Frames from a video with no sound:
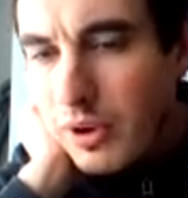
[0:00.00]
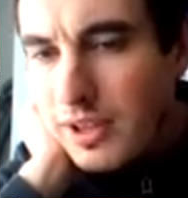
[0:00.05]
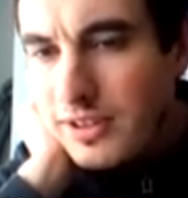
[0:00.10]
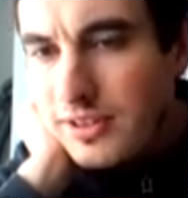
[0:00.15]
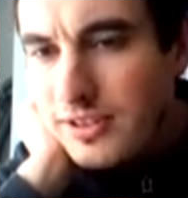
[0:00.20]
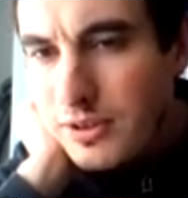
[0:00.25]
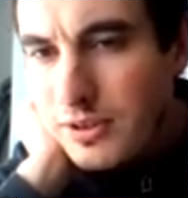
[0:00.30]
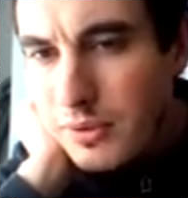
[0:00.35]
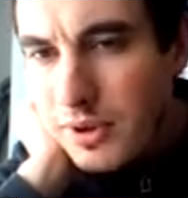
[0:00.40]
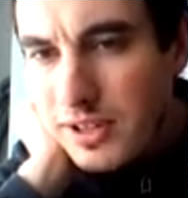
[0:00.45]

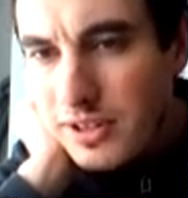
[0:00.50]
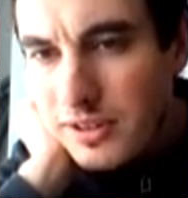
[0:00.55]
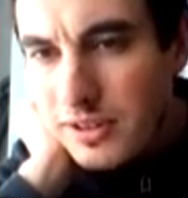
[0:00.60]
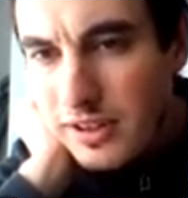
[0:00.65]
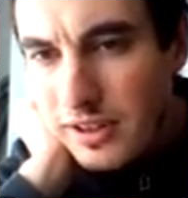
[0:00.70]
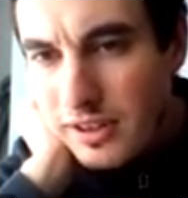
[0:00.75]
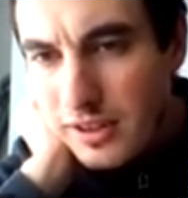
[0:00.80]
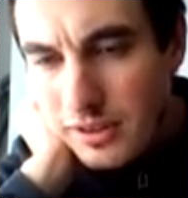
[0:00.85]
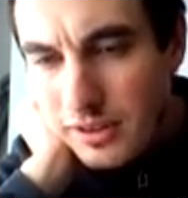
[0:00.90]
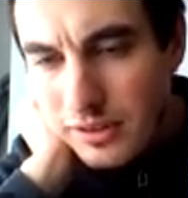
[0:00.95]
when
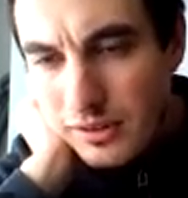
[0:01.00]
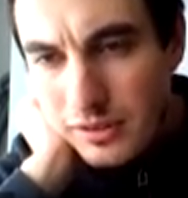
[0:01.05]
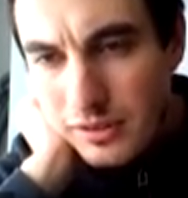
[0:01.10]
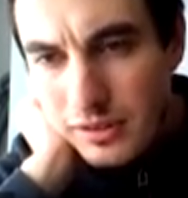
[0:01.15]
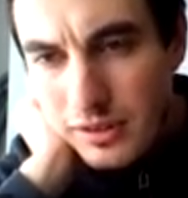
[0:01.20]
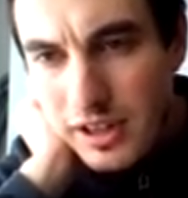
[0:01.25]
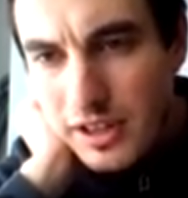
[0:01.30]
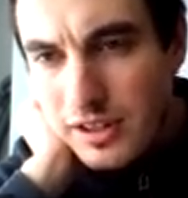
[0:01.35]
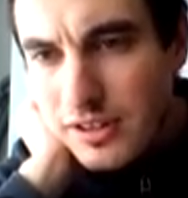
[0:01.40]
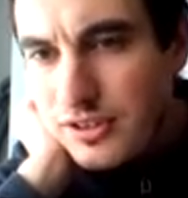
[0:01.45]
D1
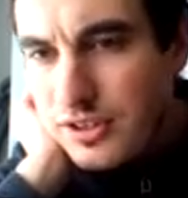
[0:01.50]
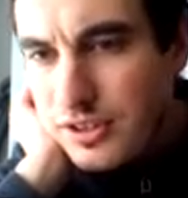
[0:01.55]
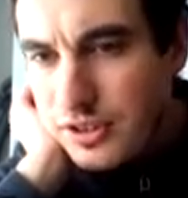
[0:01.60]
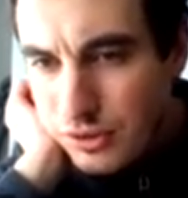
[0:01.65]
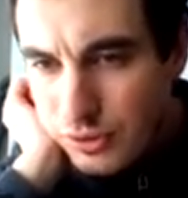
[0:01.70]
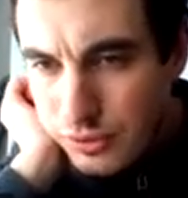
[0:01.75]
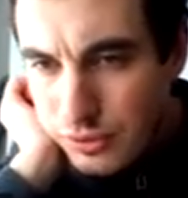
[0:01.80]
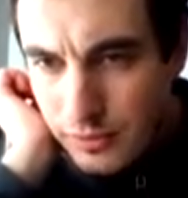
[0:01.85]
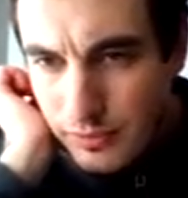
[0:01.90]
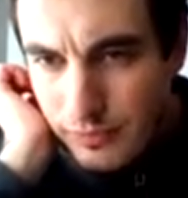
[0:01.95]
and
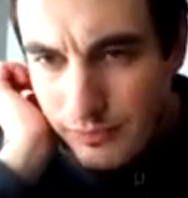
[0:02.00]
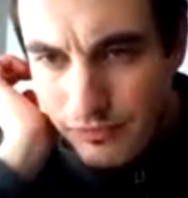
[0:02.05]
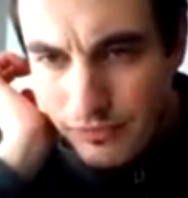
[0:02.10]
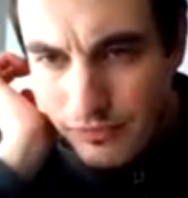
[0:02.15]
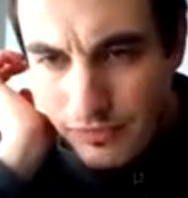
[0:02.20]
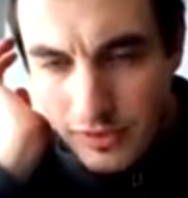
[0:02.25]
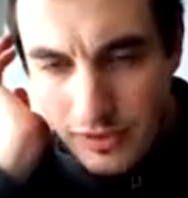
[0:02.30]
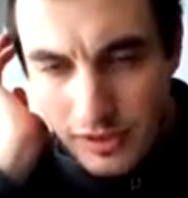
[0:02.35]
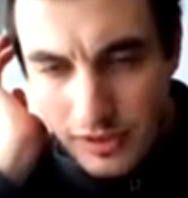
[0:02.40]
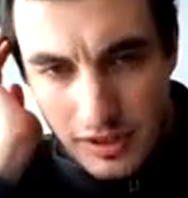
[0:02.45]
D2
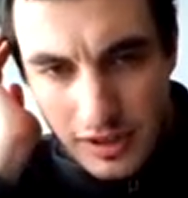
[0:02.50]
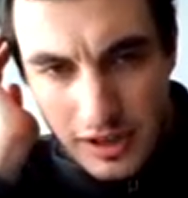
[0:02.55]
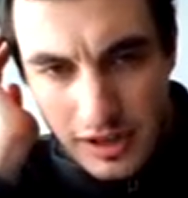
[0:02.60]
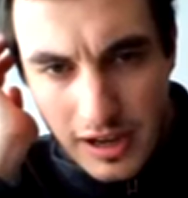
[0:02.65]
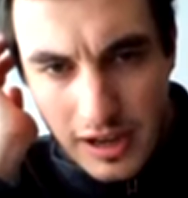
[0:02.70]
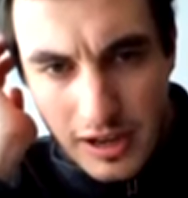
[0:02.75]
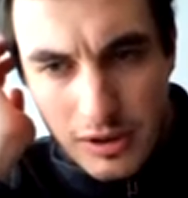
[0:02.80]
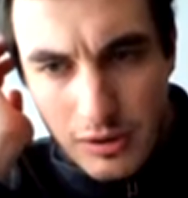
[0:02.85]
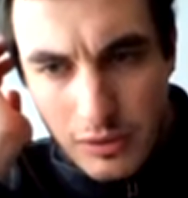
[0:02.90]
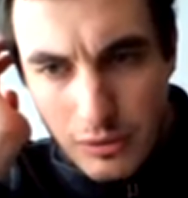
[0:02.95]

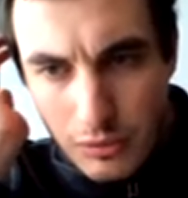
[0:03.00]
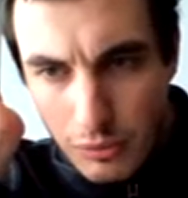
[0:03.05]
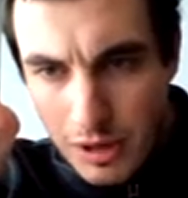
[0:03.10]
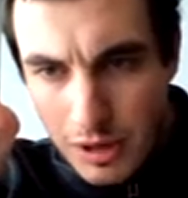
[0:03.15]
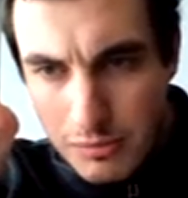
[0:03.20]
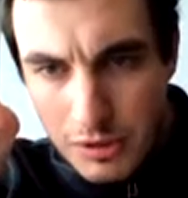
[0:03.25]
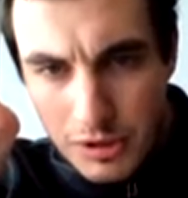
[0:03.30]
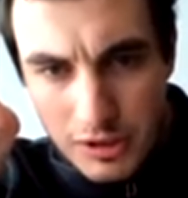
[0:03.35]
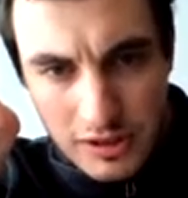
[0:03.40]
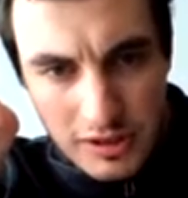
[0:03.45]
are
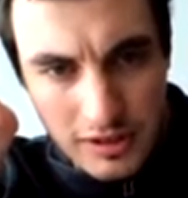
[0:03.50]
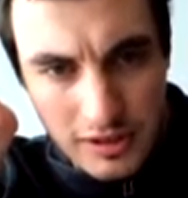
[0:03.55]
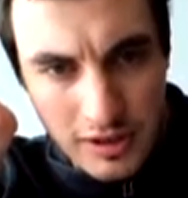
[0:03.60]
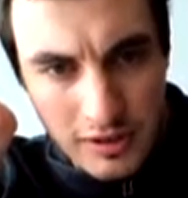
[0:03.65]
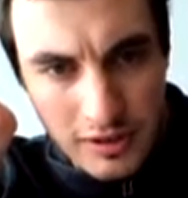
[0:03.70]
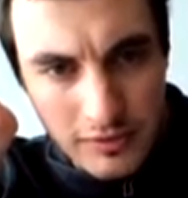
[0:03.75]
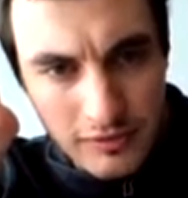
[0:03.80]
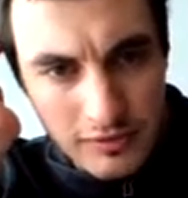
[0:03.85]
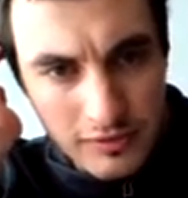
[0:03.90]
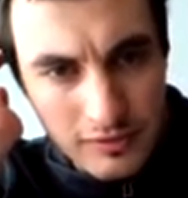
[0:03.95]
well
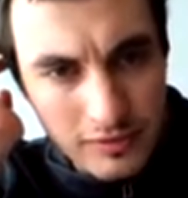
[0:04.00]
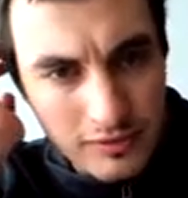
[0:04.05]
bounded.